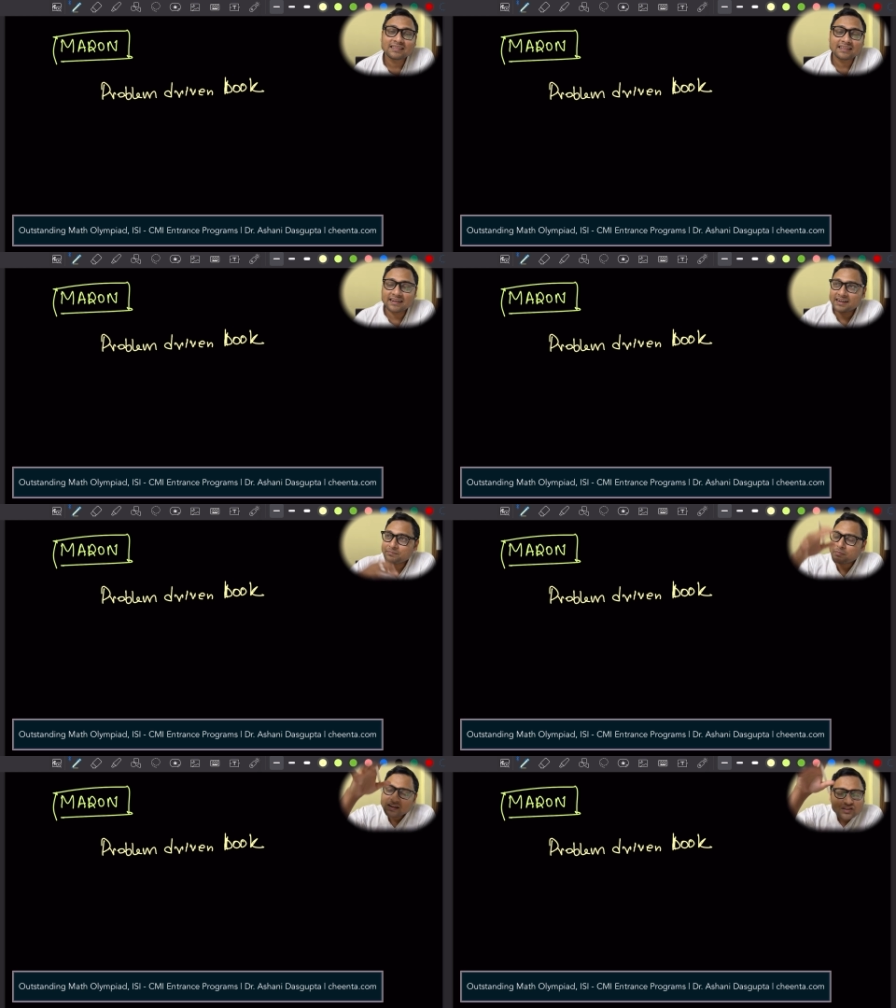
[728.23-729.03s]
There are a
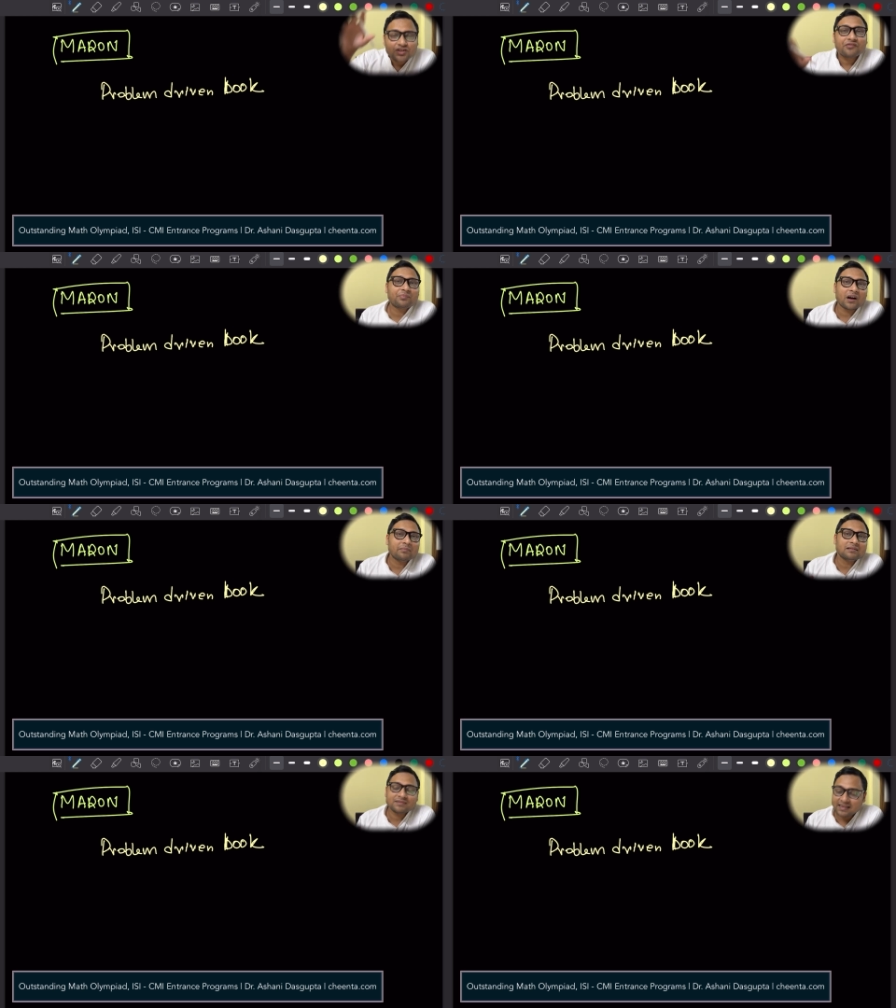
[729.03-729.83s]
bunch of
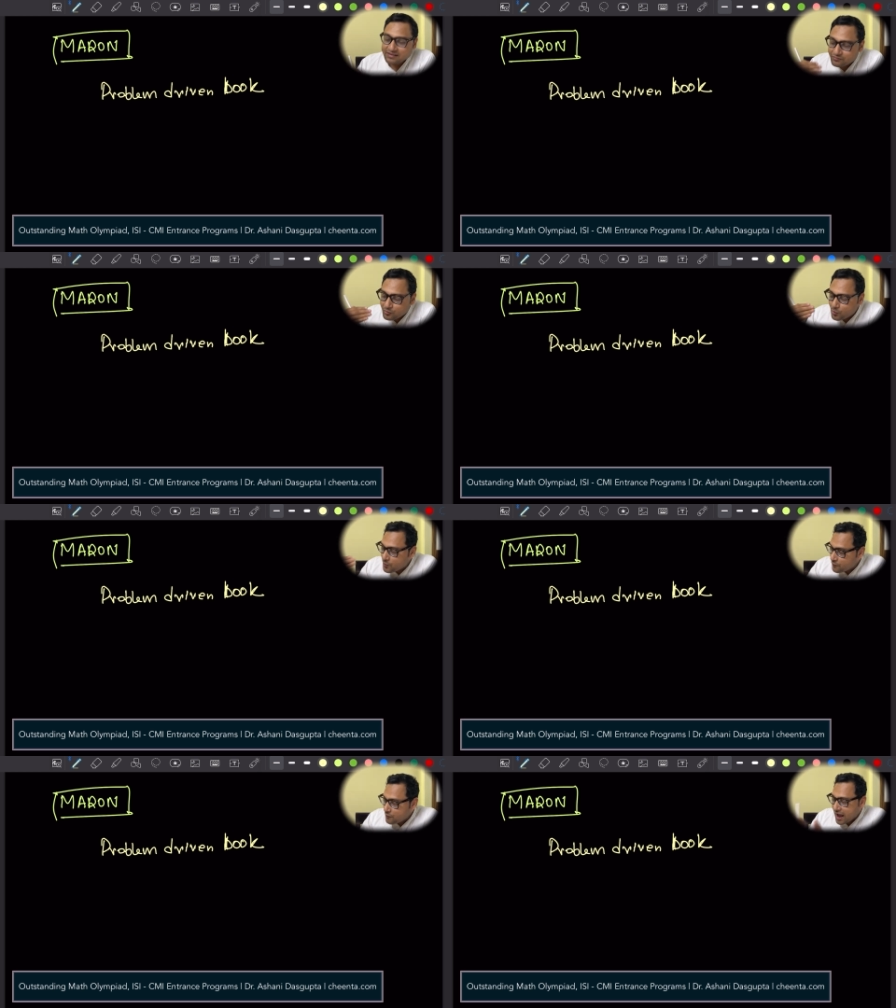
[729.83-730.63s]
problems, and
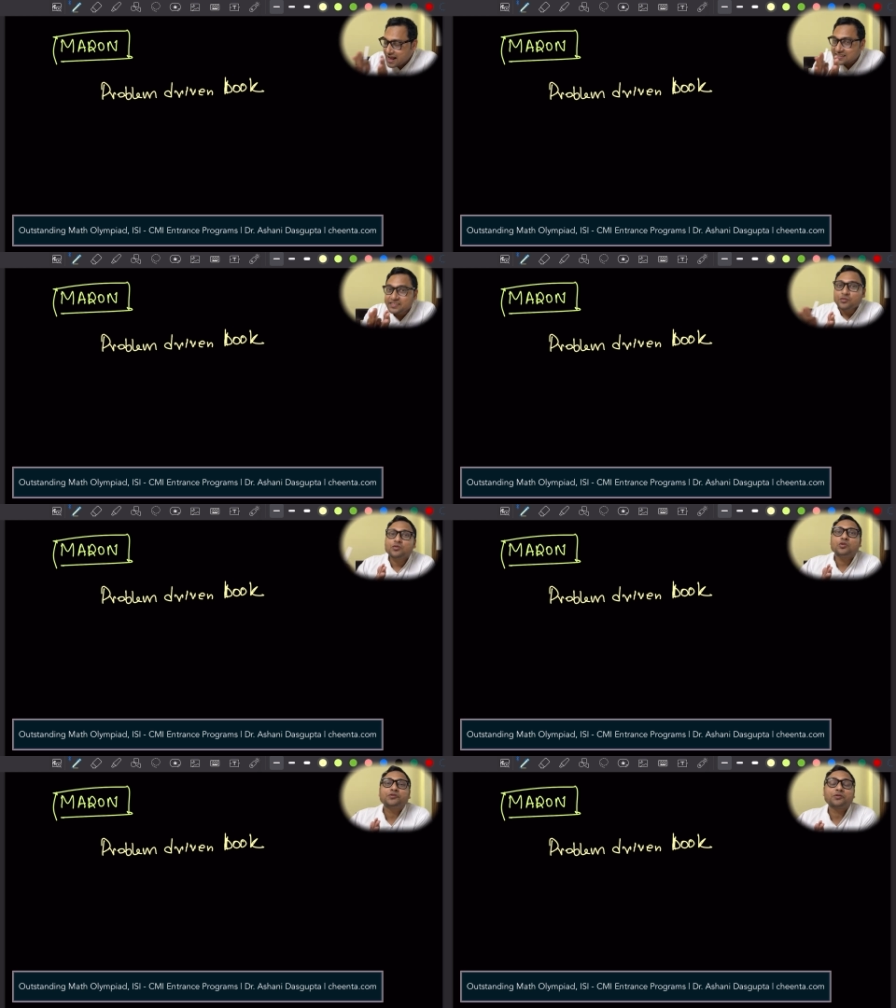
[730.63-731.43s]
as you
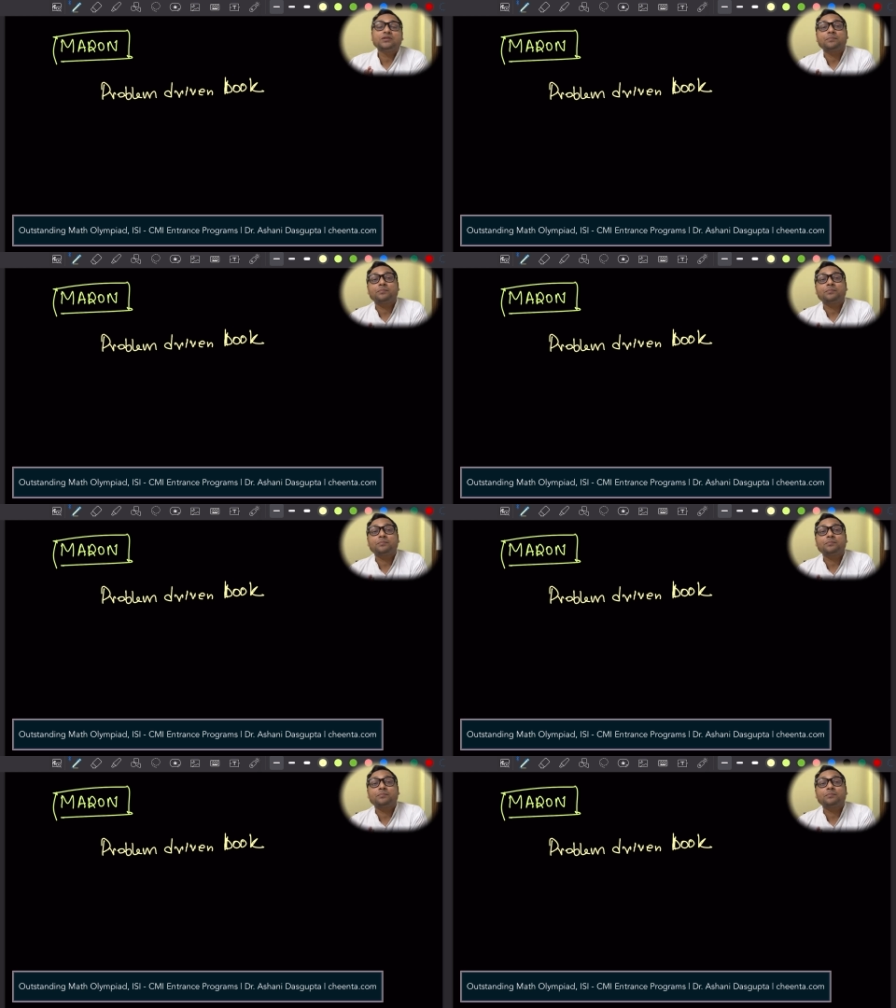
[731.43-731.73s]
go through the